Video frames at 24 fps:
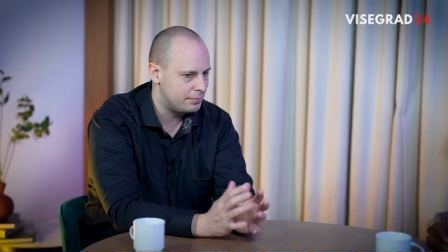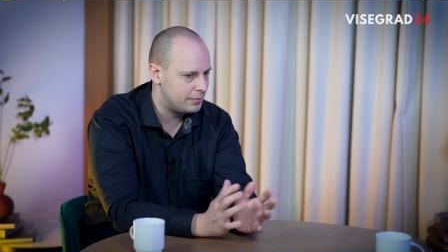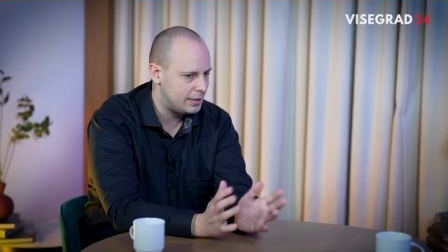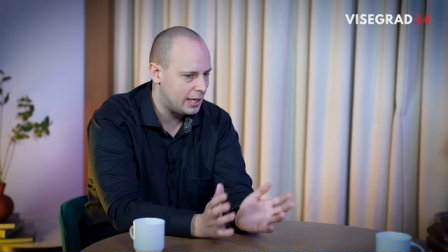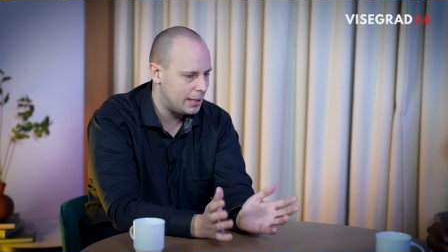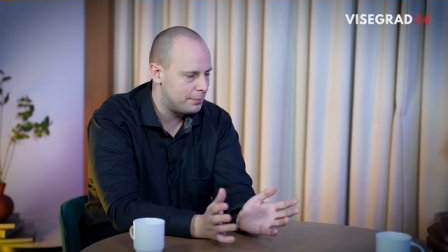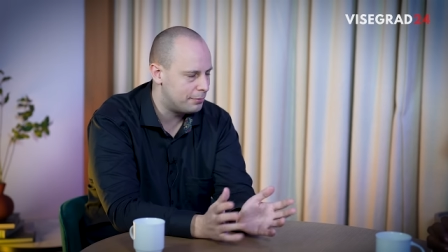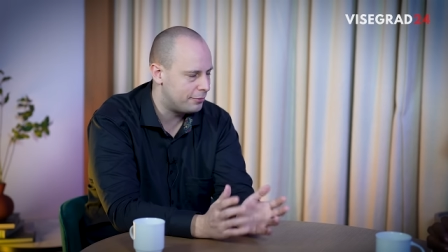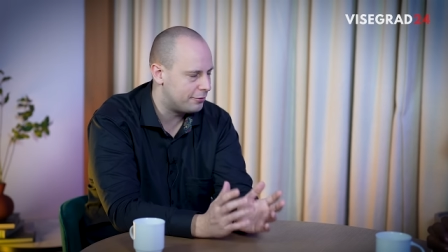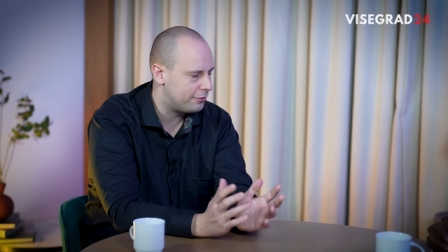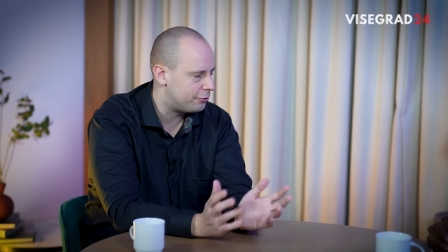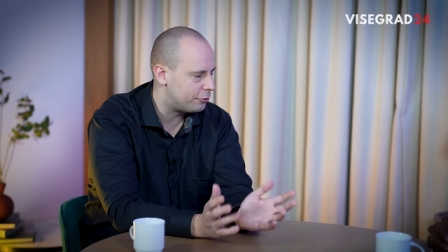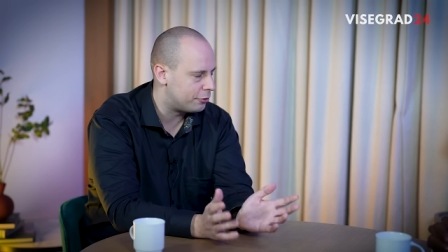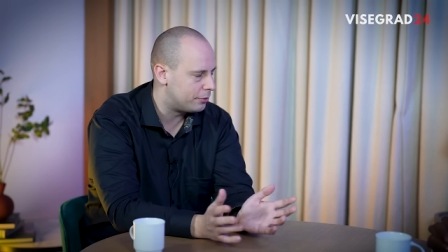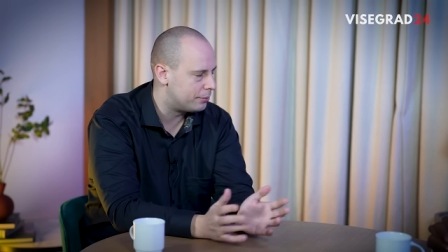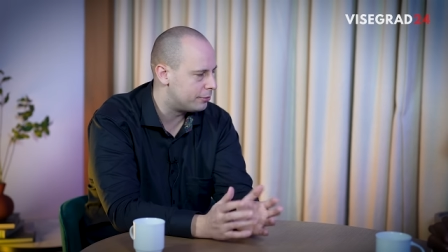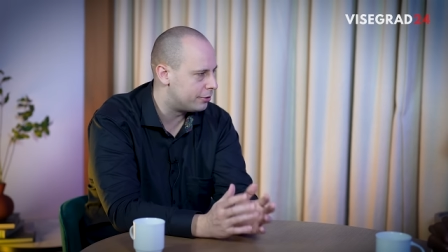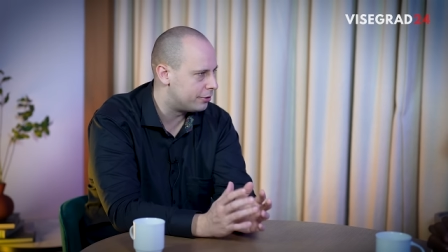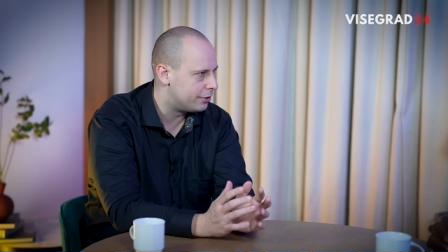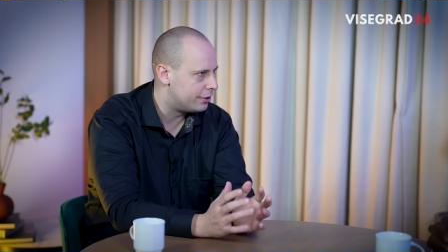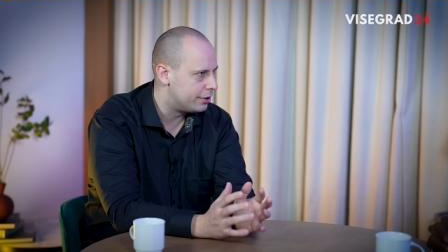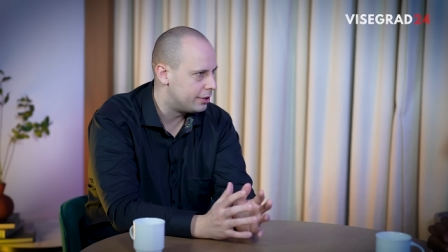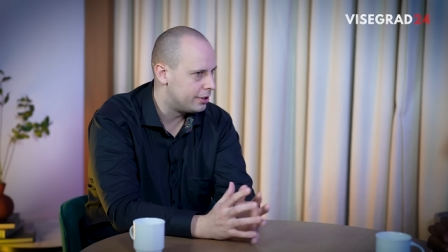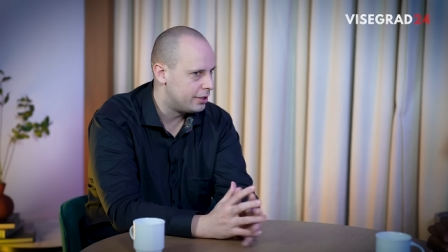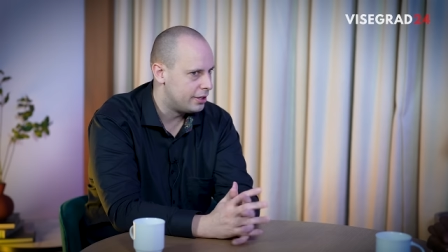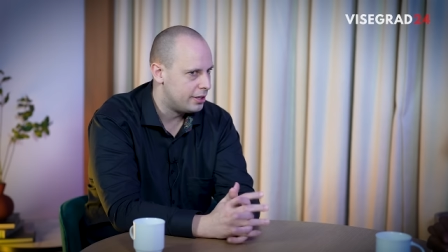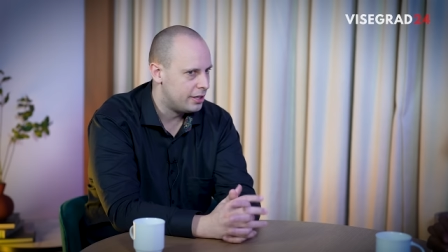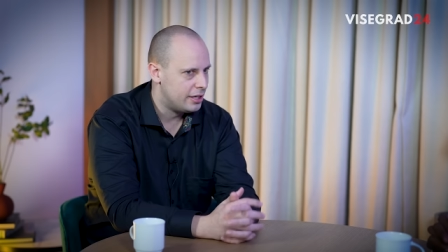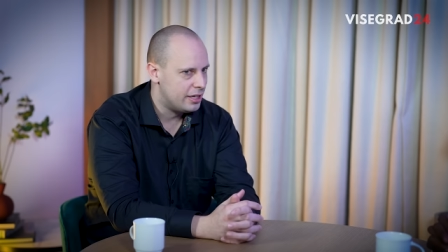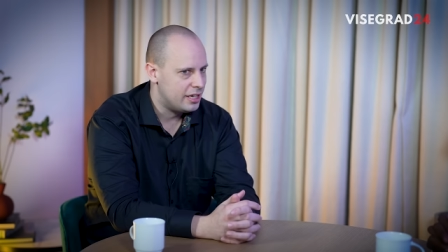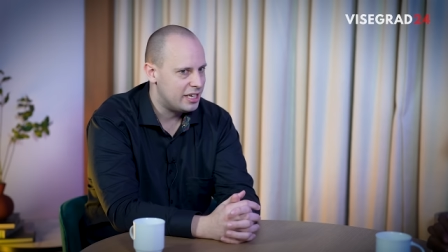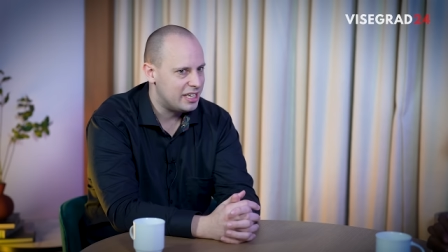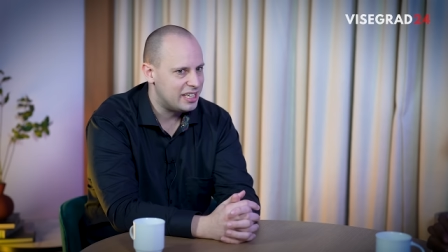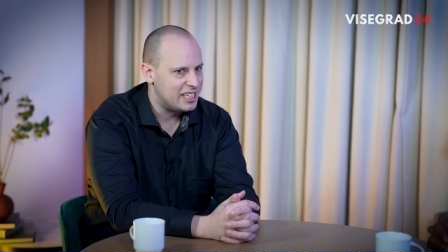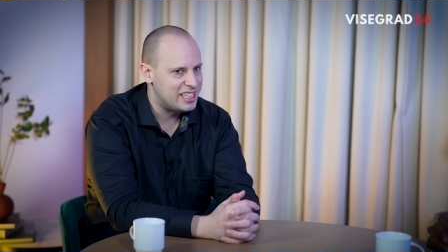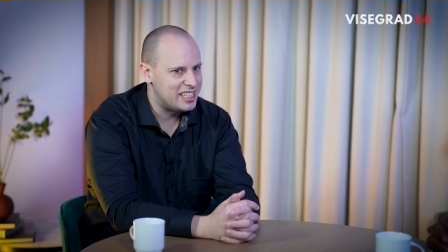type of former
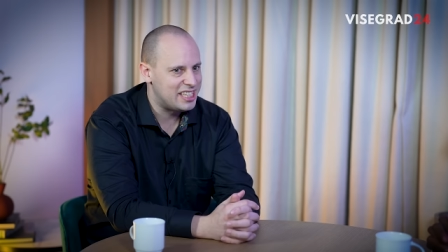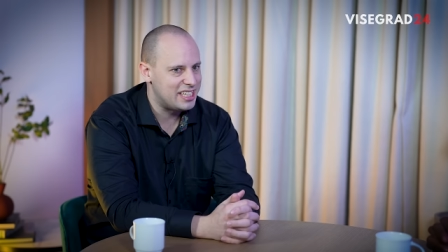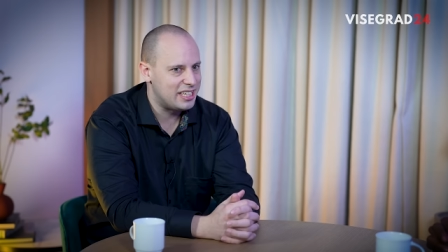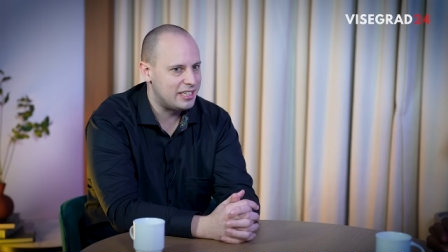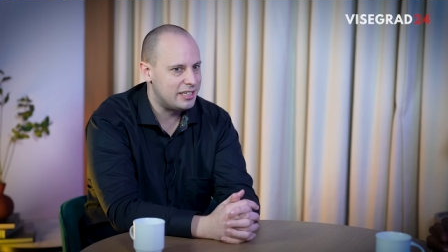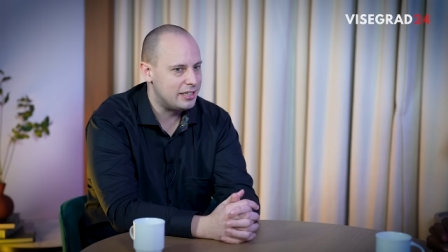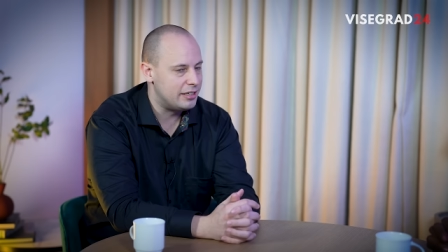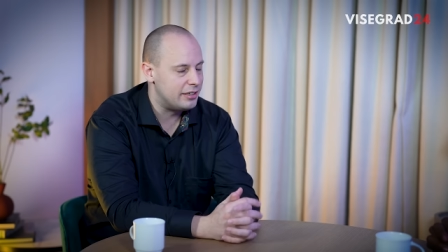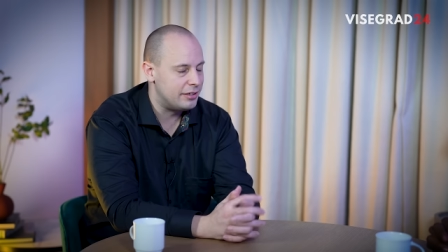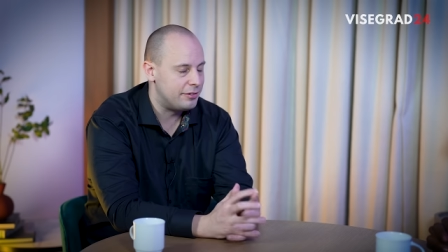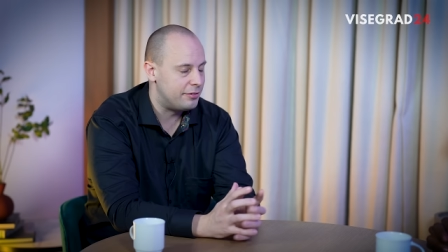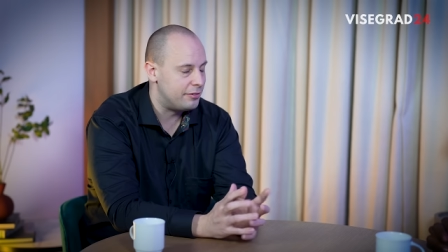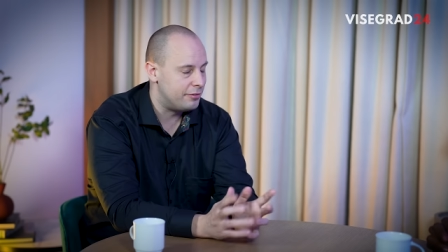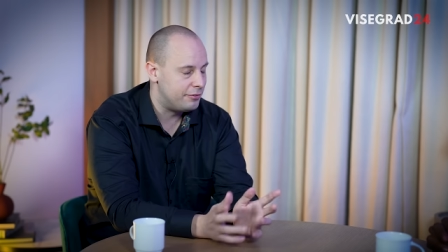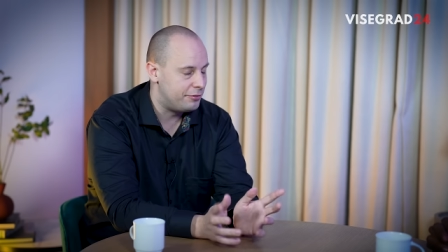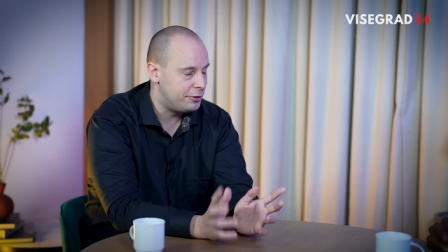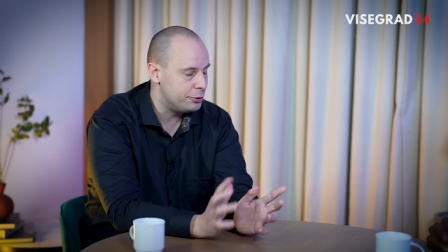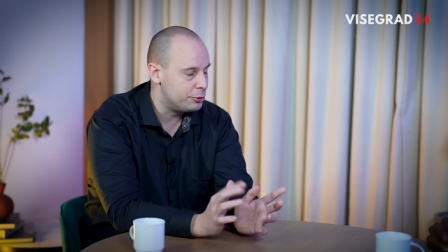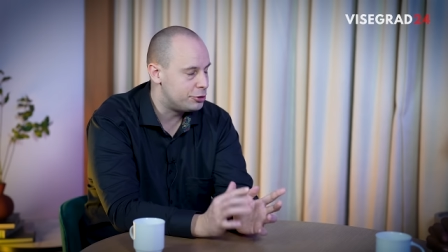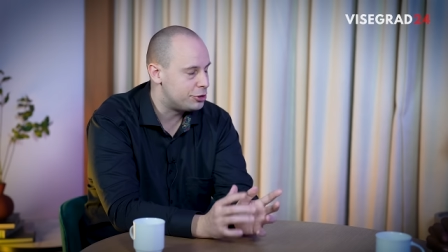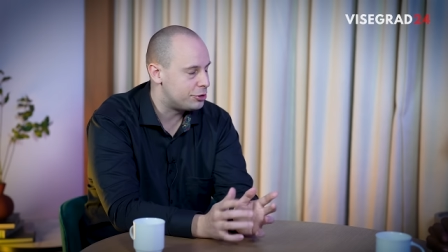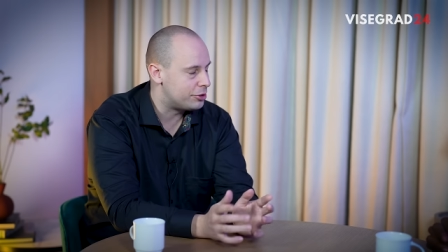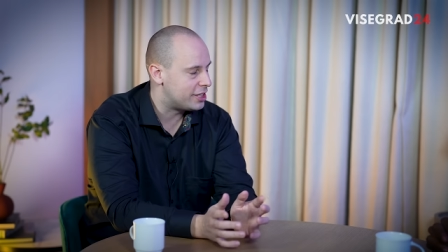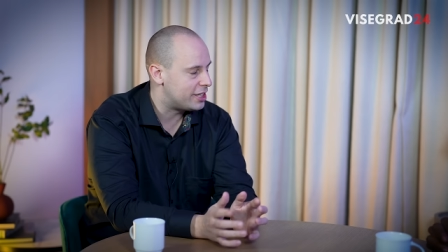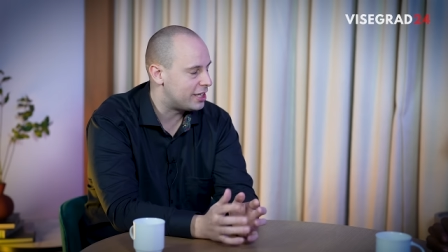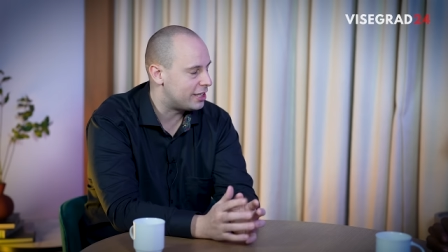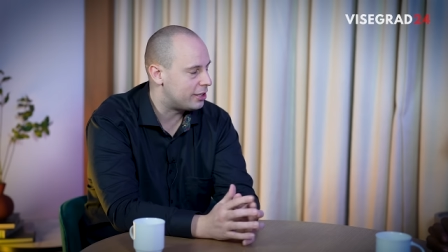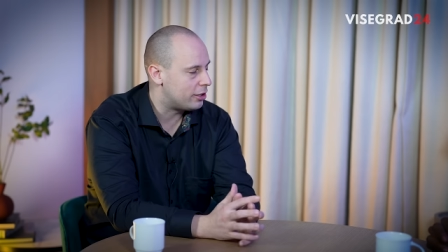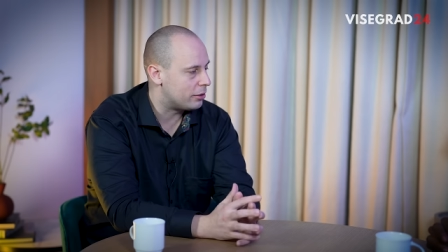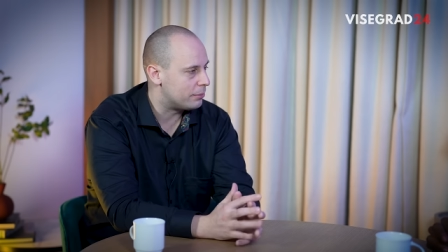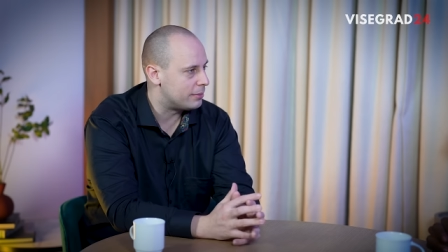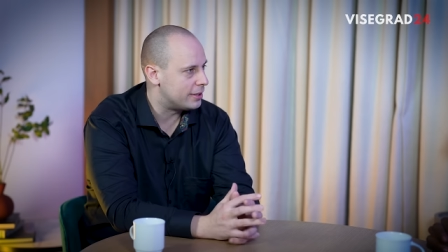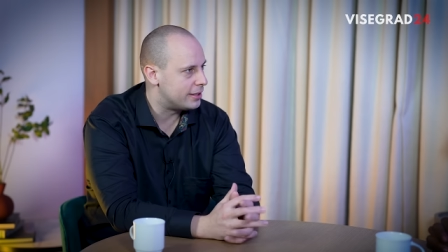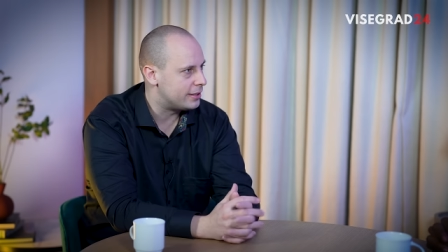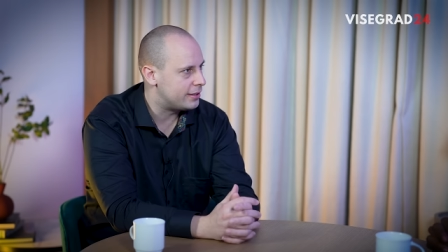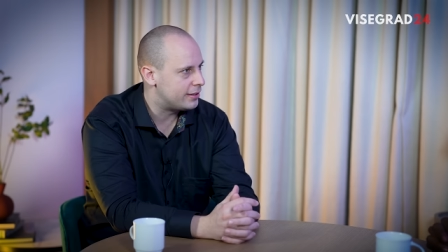uh, future
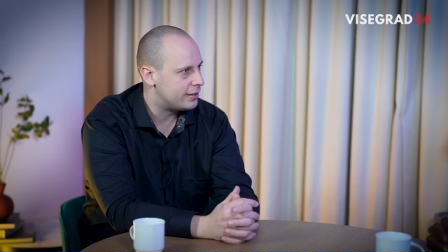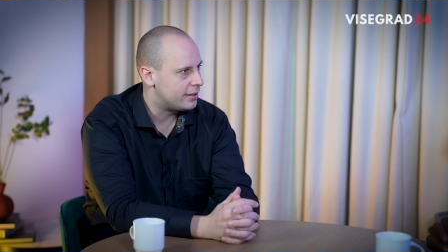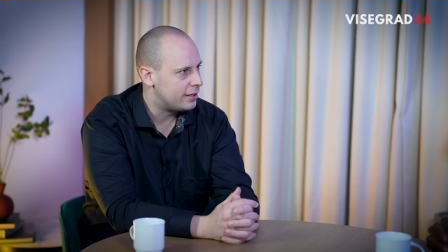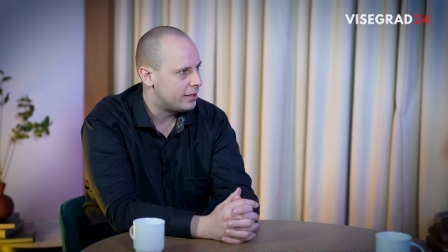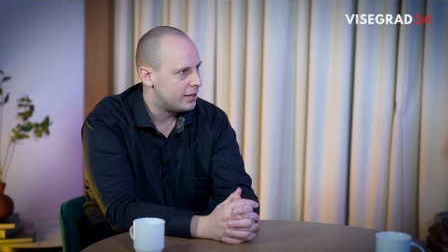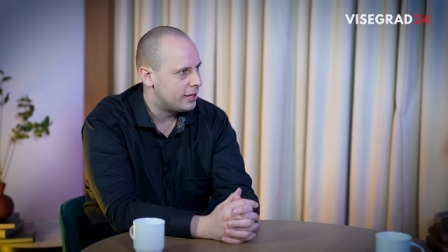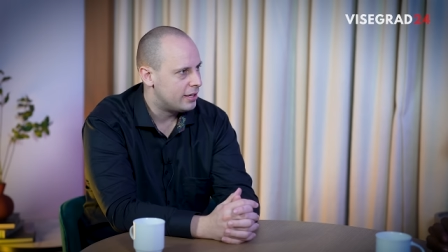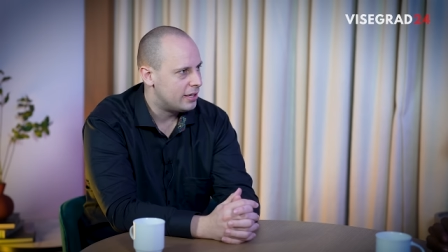settlement.